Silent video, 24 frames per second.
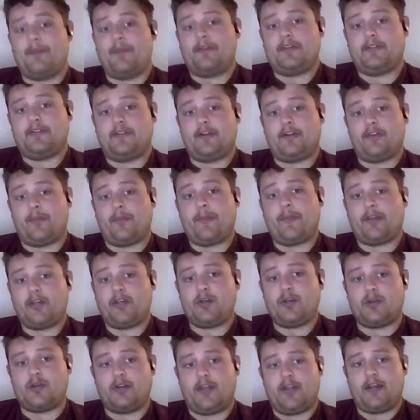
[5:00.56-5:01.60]
and tells them they can
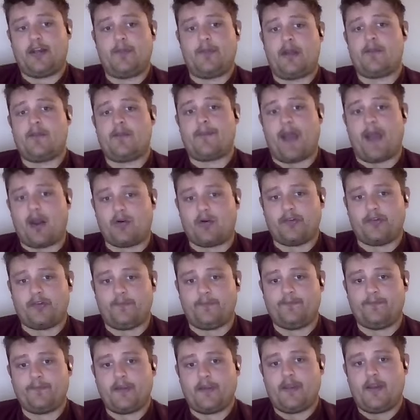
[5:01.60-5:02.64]
do it and empowers
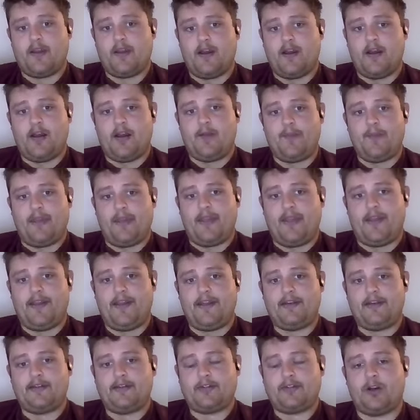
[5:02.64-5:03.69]
them.
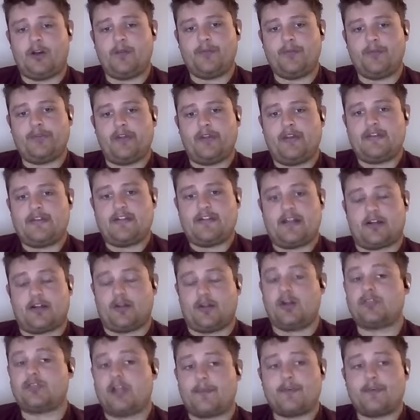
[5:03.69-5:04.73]
And terms take a
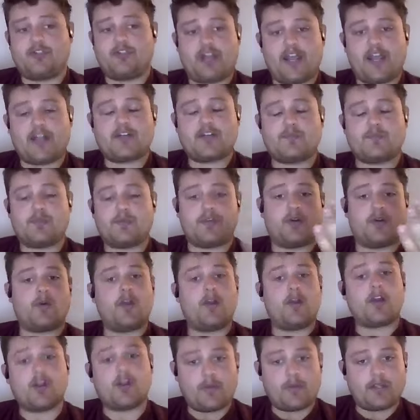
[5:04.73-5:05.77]
long time to change, but the
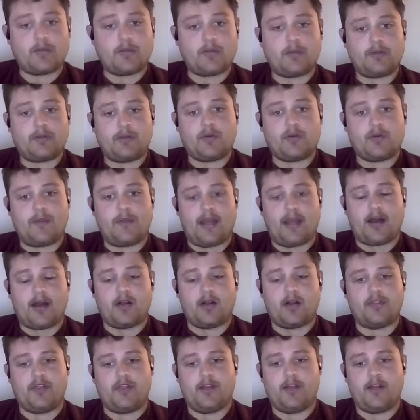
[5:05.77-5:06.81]
quicker we do them
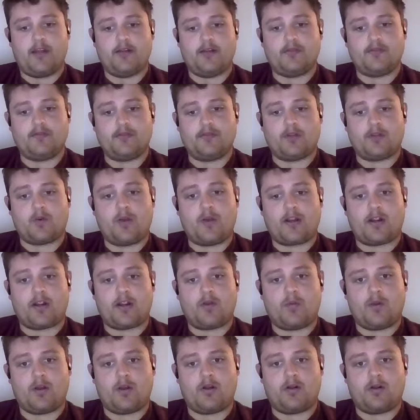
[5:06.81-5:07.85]
now, the
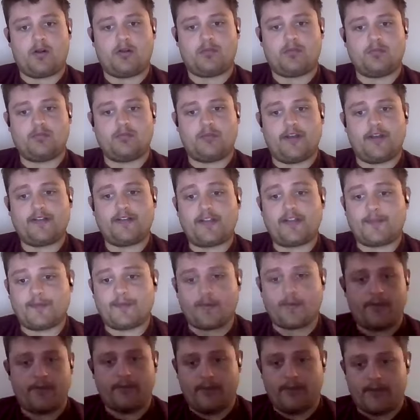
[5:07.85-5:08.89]
quicker we'll accept
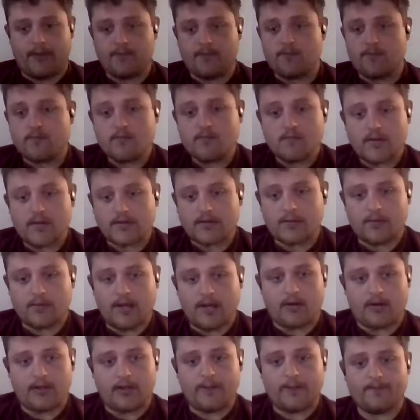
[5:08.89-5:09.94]
them and make them
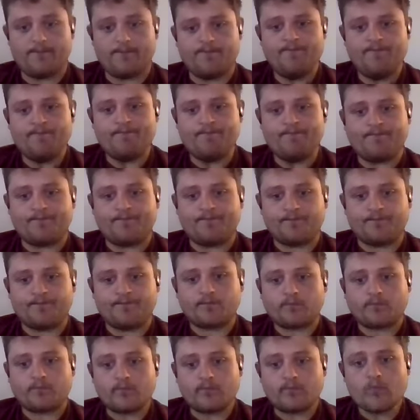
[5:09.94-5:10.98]
reality.
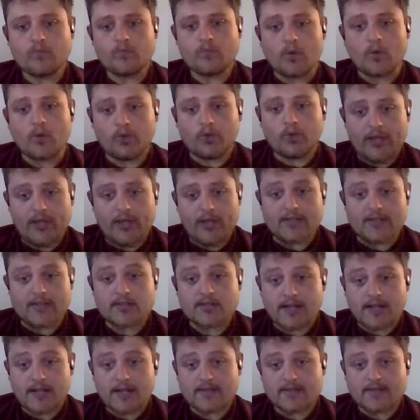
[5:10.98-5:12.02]
So yes,
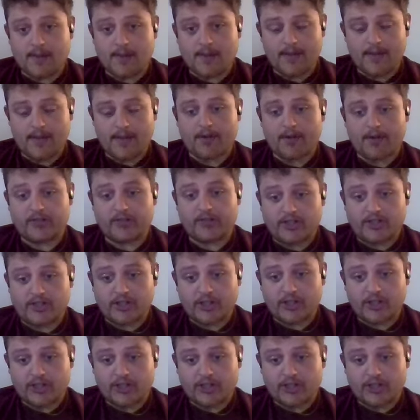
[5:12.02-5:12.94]
that's my presentation.